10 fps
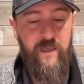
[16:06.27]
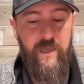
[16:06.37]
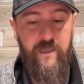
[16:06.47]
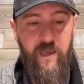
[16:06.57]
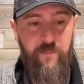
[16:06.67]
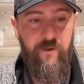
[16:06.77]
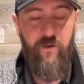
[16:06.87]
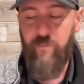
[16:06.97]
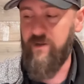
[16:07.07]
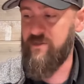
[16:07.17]
He commented
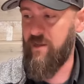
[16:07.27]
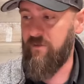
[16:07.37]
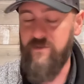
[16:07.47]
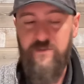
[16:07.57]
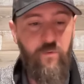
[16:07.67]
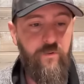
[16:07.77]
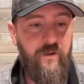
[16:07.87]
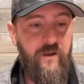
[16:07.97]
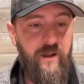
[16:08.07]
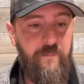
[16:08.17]
on my channel this
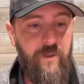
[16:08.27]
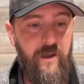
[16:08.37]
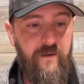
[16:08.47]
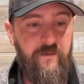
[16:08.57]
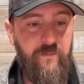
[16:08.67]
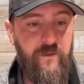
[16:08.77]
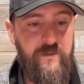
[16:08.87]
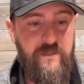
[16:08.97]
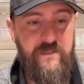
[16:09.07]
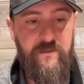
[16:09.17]
morning and I blocked him
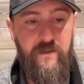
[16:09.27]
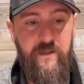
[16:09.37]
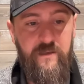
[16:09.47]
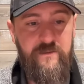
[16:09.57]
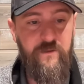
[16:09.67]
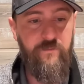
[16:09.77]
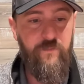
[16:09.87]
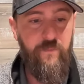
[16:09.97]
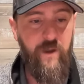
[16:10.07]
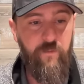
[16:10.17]
because he's an idiot. So
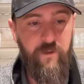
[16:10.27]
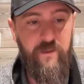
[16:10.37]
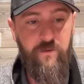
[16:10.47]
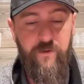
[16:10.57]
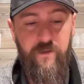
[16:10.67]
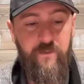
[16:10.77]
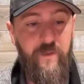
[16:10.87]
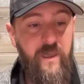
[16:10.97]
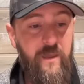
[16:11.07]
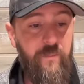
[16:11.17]
you might want to kill him.
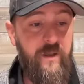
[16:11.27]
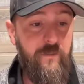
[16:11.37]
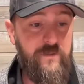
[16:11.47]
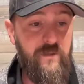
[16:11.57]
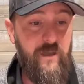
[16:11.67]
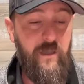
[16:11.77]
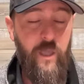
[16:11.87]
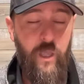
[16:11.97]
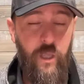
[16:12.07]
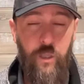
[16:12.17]
But he was mm-hmm. like,
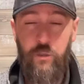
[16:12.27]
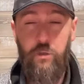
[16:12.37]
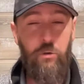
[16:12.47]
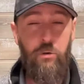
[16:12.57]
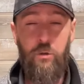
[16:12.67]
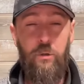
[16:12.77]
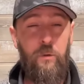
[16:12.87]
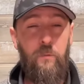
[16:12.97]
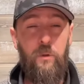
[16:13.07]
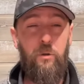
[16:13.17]
You're
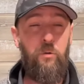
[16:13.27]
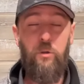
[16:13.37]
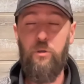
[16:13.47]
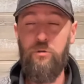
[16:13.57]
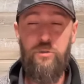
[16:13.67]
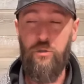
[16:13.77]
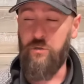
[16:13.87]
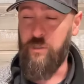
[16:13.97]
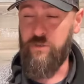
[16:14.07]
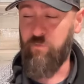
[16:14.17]
you you
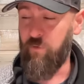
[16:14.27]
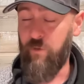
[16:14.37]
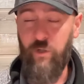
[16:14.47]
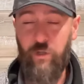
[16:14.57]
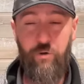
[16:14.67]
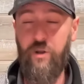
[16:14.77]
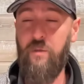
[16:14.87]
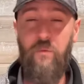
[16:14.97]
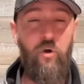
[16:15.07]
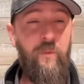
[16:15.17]
took this from a
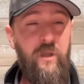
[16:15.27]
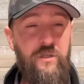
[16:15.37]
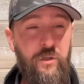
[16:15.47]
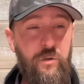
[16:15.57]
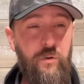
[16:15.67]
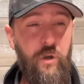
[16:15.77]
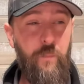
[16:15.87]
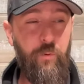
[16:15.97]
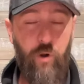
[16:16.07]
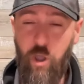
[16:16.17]
learning moment to a
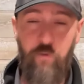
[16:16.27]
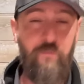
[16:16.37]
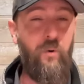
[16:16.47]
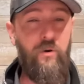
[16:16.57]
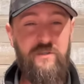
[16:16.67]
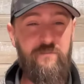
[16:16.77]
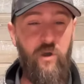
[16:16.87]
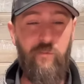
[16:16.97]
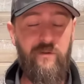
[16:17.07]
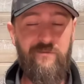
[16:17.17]
proud boys
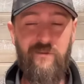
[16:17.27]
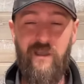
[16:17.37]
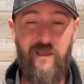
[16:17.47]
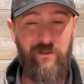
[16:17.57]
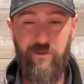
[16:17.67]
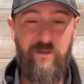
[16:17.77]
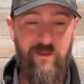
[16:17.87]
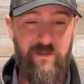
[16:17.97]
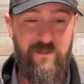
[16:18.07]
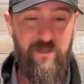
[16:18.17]
moment. I looked
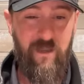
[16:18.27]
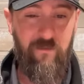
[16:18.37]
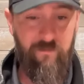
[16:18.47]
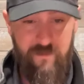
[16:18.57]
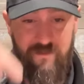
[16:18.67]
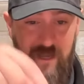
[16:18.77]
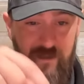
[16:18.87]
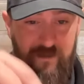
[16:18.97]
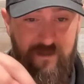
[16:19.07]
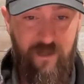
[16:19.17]
at his channel. This guy
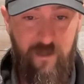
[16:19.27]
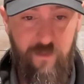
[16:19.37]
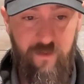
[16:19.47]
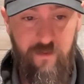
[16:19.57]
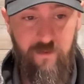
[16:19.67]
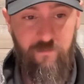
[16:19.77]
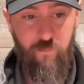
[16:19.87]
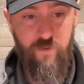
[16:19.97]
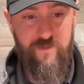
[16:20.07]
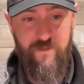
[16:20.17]
that just commented here,
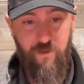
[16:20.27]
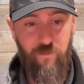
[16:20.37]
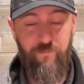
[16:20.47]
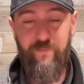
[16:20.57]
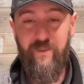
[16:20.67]
Woods Colt.